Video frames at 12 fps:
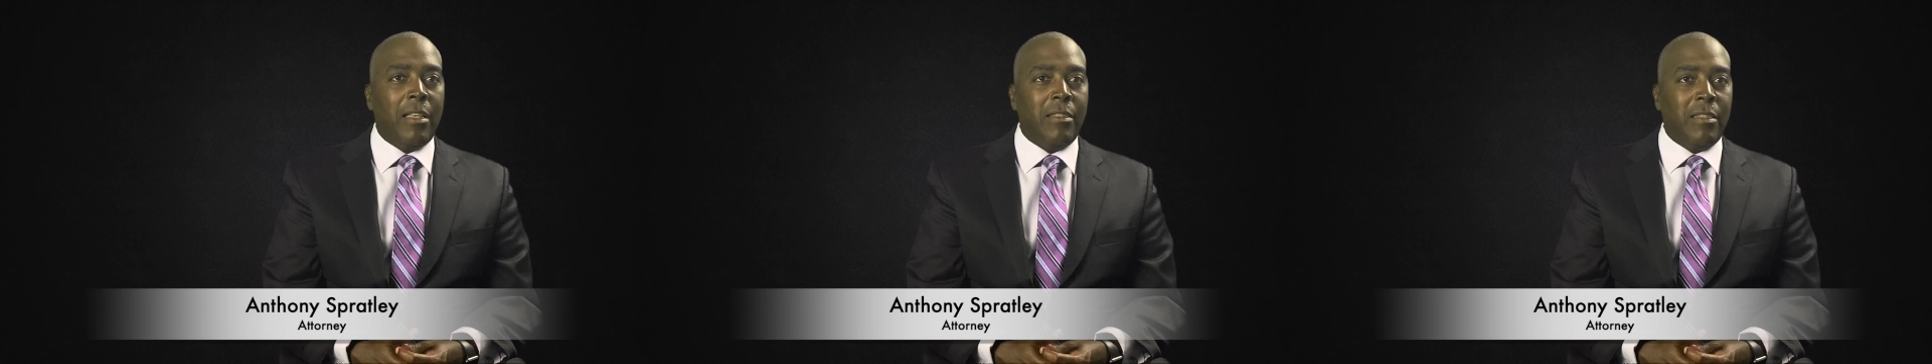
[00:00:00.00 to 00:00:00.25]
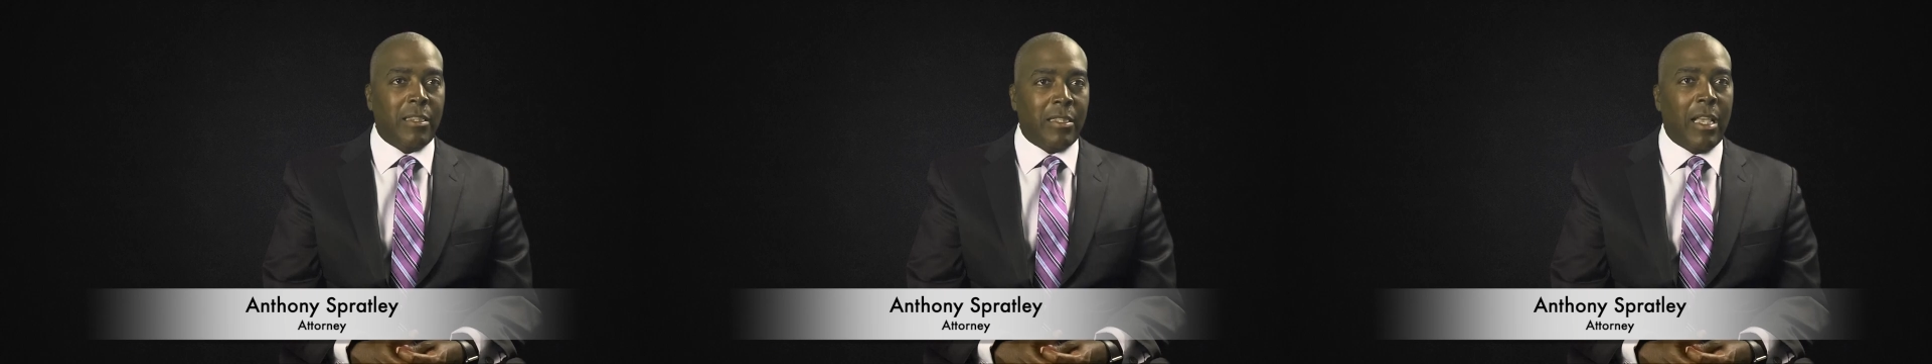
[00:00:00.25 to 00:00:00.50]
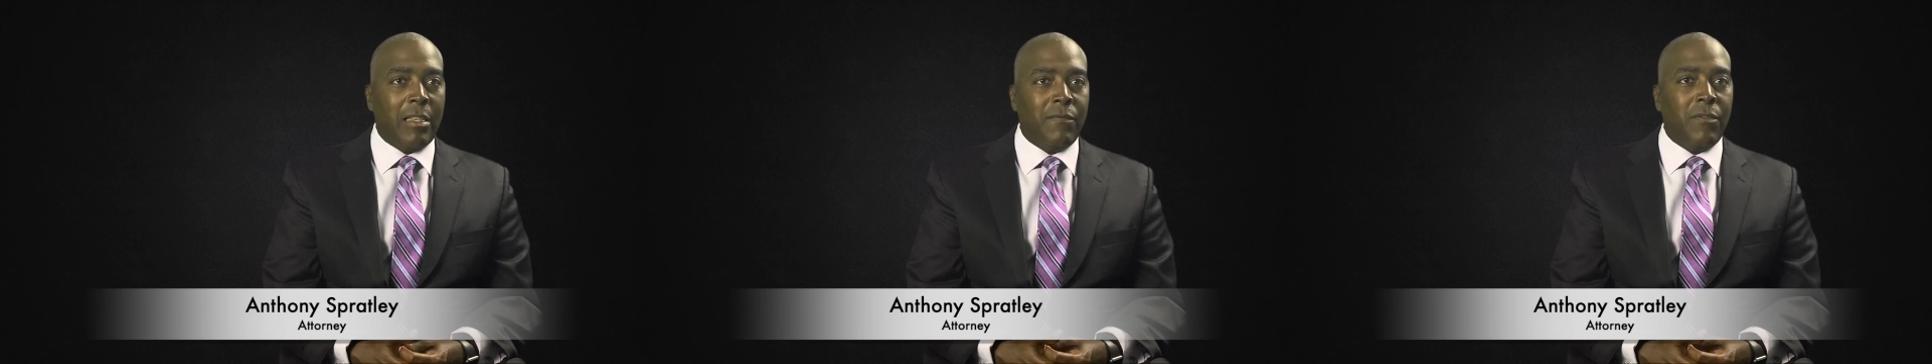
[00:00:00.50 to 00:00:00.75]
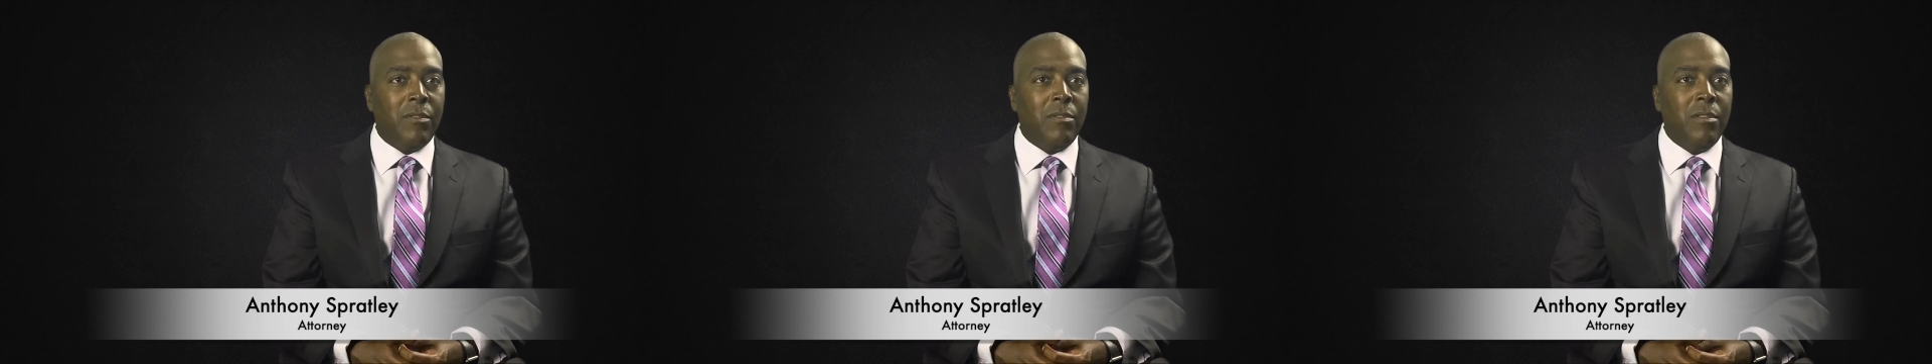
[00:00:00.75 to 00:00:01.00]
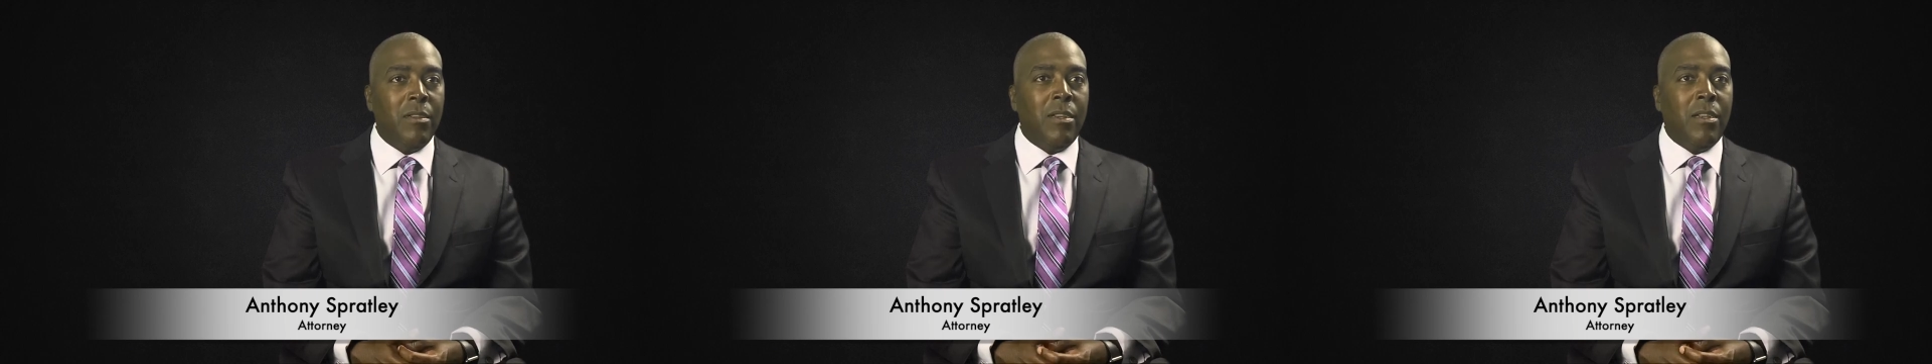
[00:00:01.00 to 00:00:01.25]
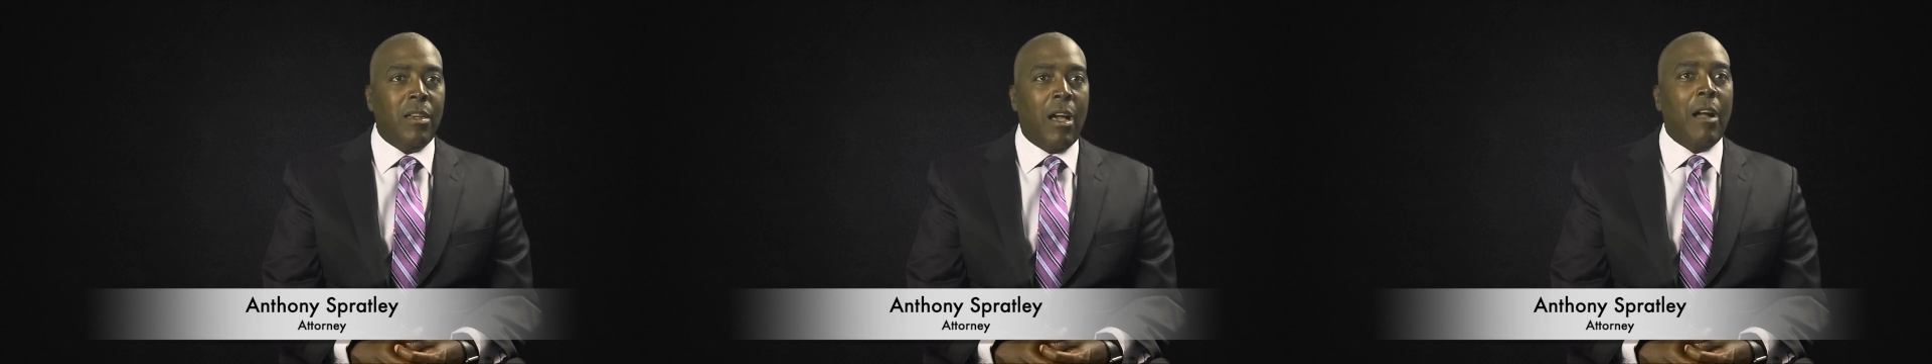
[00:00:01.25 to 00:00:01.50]
successful,
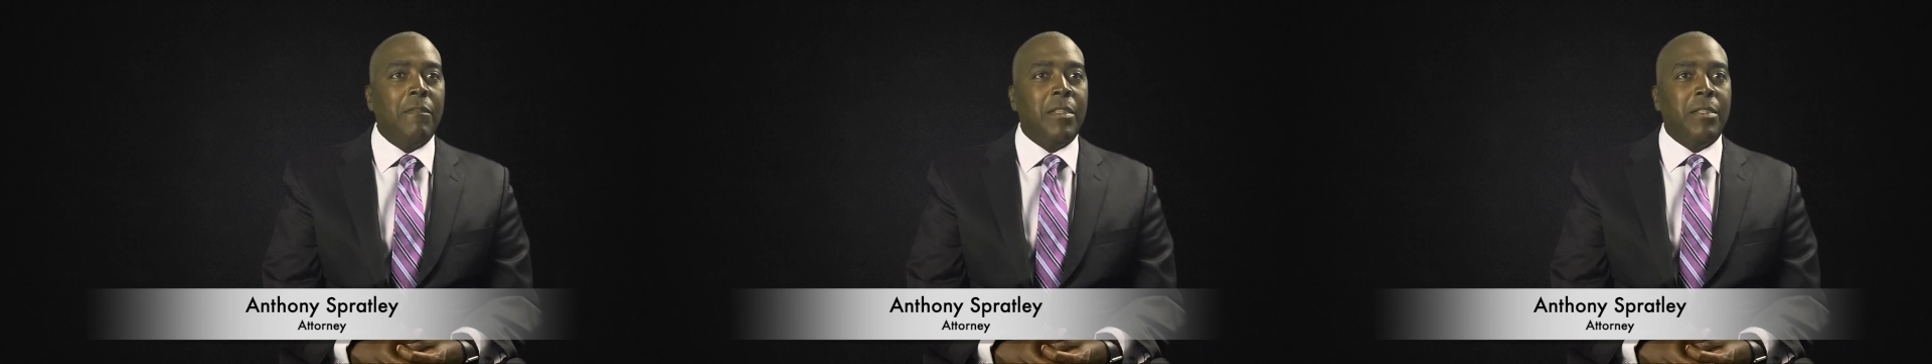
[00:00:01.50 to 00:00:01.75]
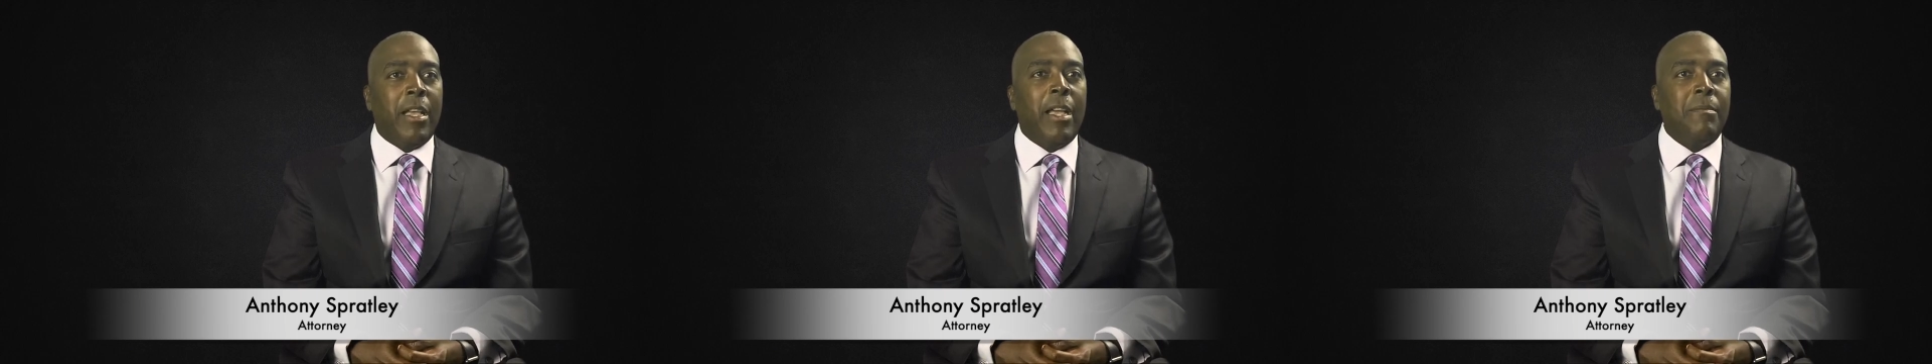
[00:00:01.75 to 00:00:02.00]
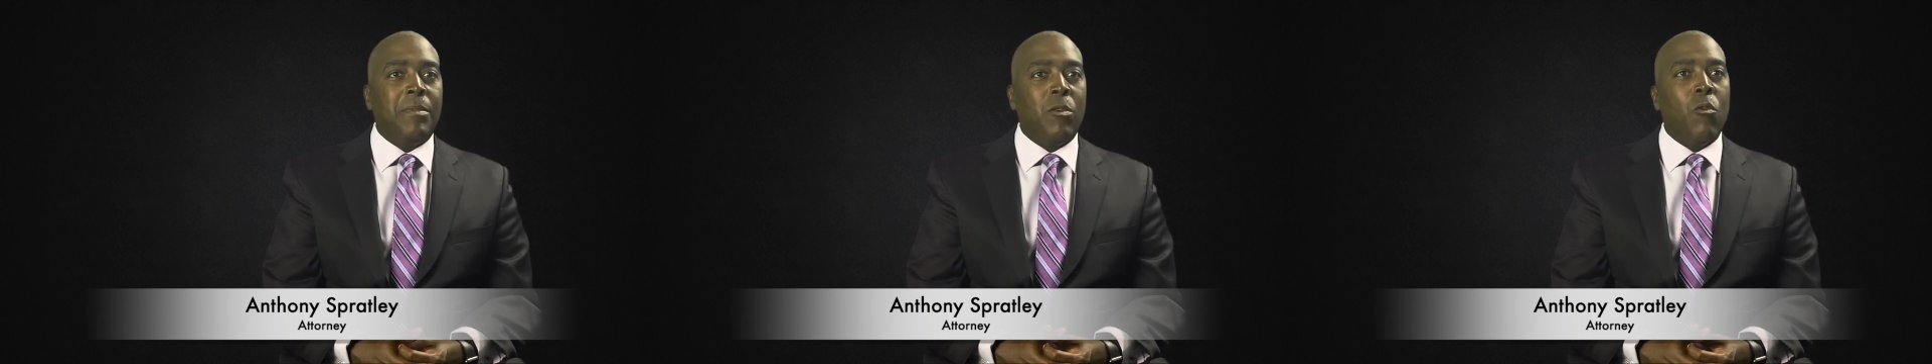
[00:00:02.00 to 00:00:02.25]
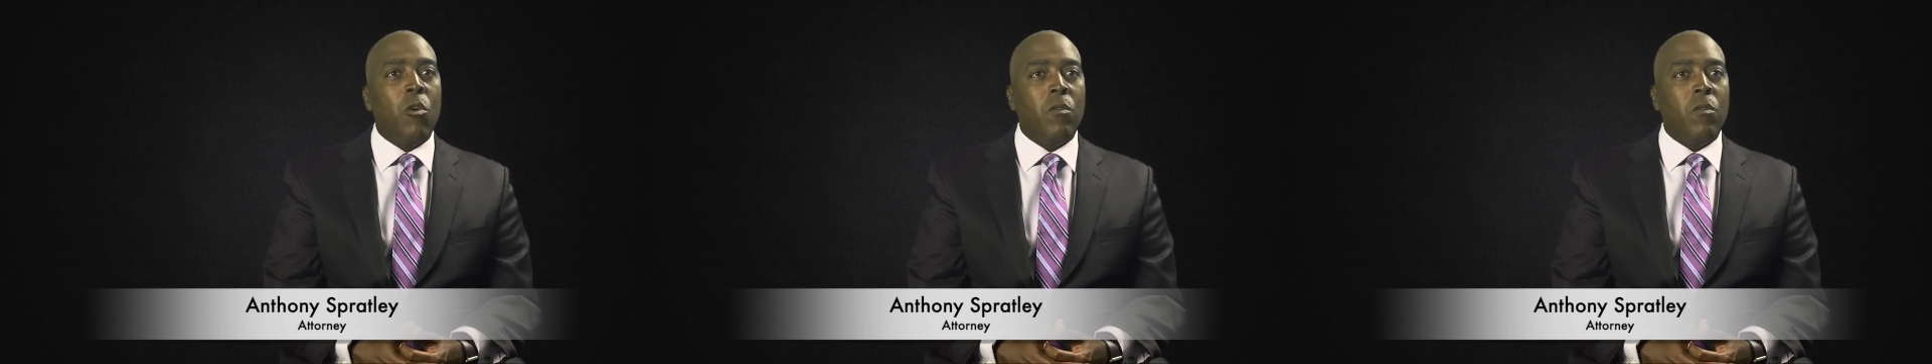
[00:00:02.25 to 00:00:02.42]
oftentimes the court